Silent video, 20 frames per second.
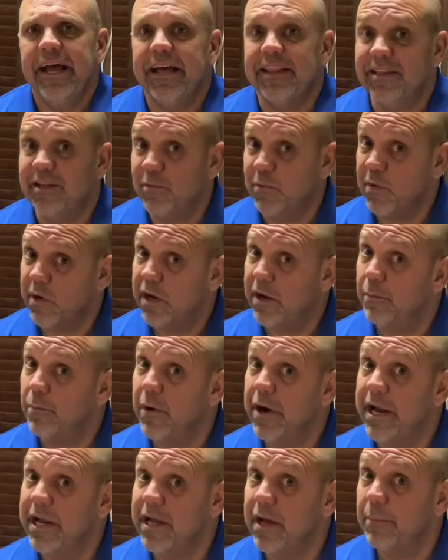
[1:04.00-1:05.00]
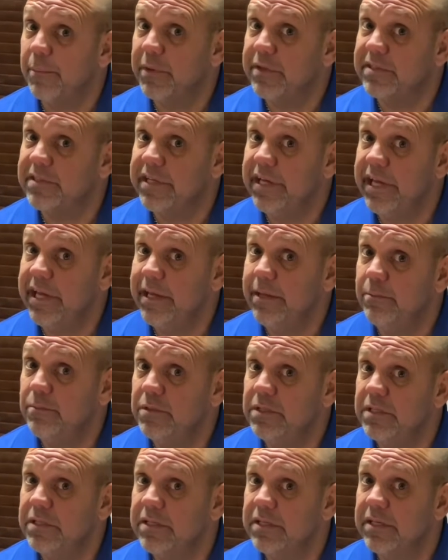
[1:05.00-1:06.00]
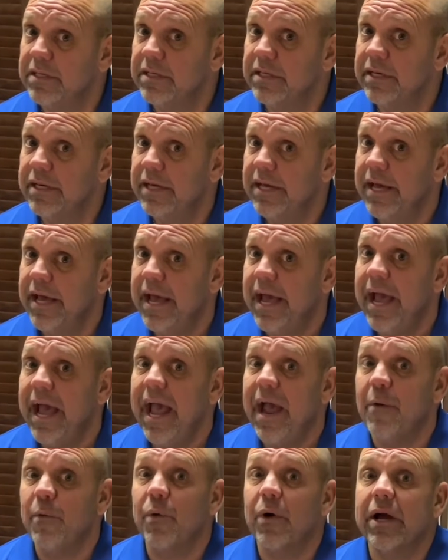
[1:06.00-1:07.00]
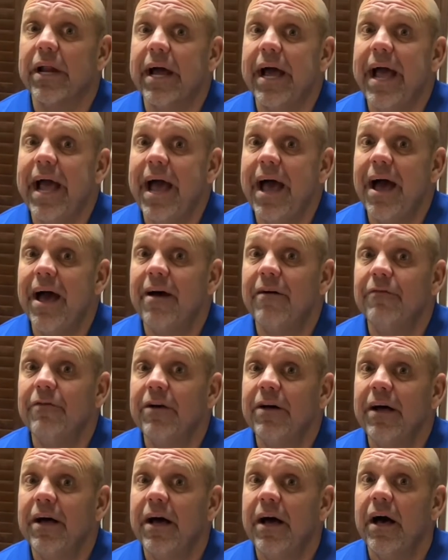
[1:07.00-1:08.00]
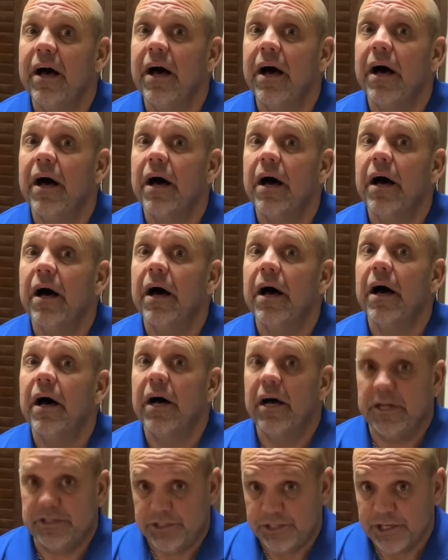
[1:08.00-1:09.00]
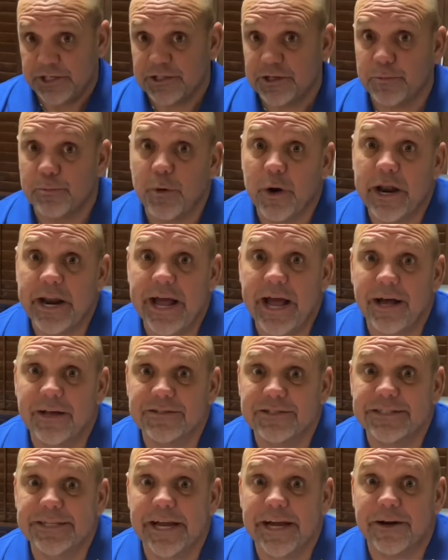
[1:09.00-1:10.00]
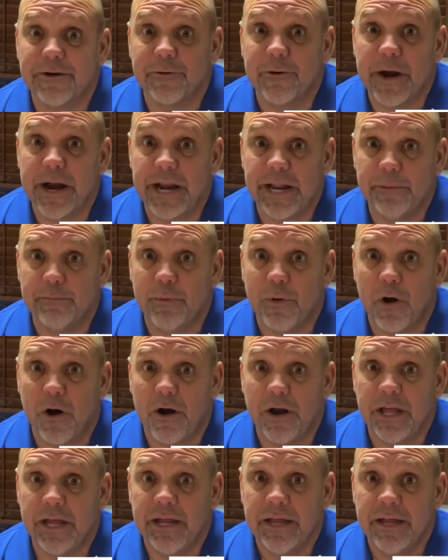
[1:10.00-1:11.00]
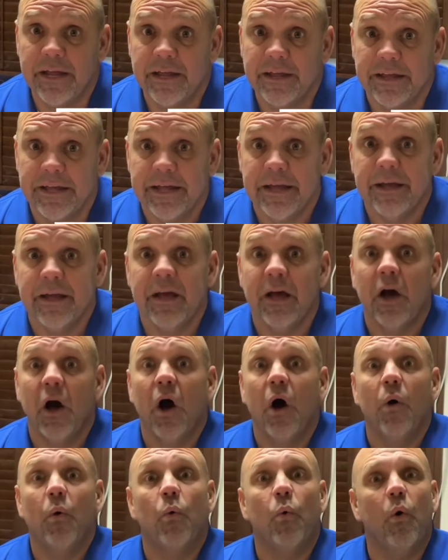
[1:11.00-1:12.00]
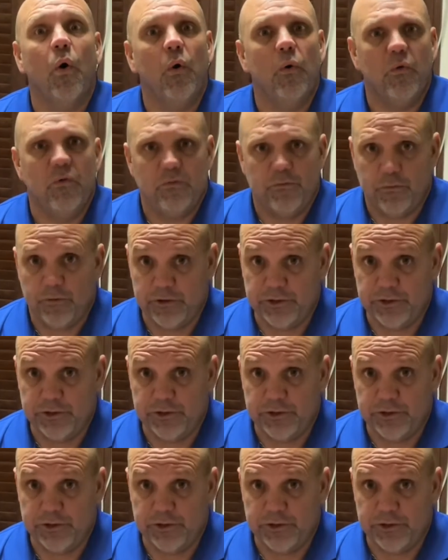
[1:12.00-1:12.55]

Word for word: and then we're going to break up in teams and we're going to have a gingerbread house decorating party. Wow. For